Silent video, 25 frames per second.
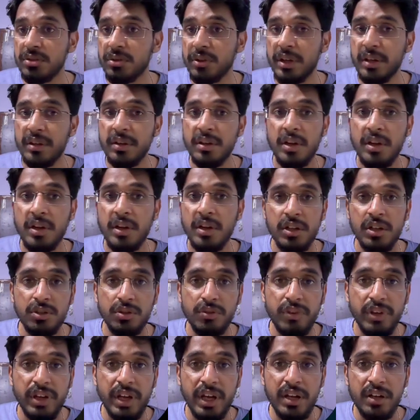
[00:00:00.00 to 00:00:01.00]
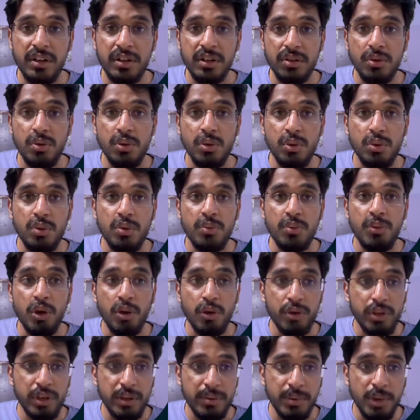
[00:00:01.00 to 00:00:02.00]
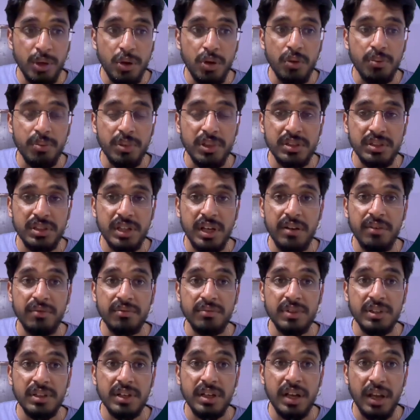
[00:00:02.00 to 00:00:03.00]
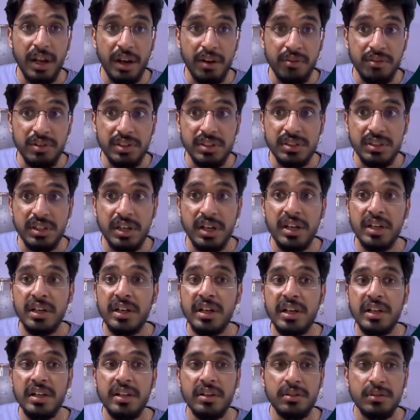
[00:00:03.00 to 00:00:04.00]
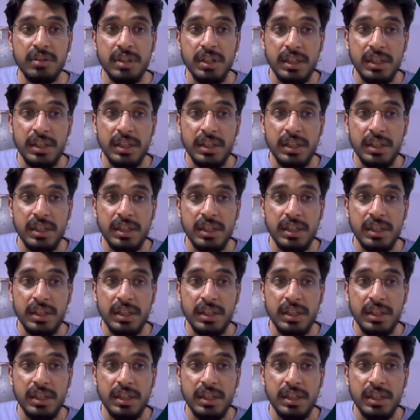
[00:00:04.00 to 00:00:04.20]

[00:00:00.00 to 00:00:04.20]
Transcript: Okay, so we can go to MongoDB Compass, and I have just currently